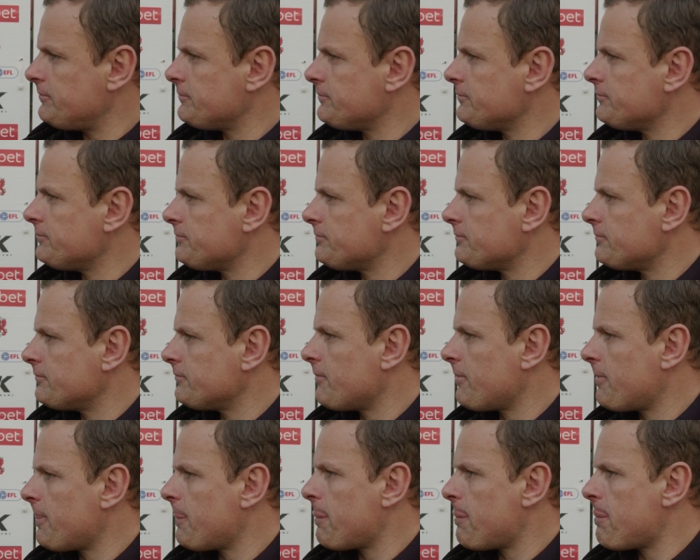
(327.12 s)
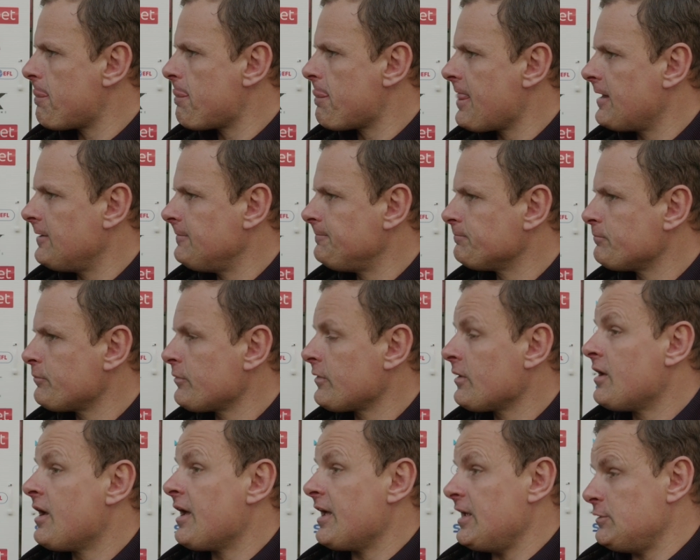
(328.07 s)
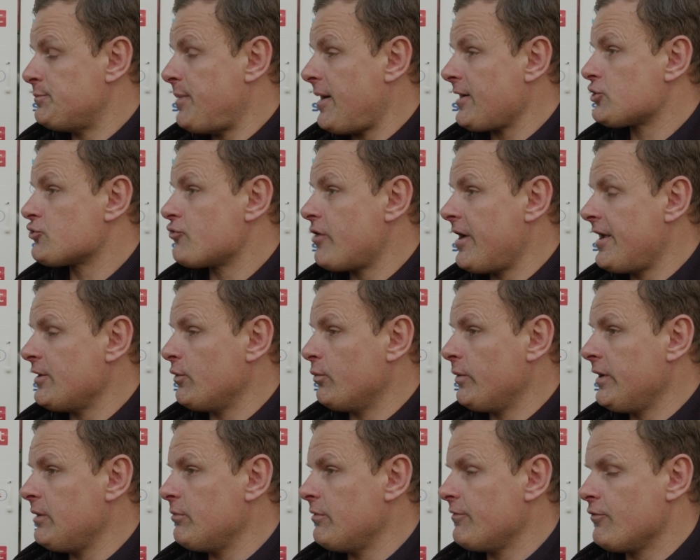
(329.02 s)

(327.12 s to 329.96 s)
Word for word: And Jamie McCart, would he be available? He's back trained a week.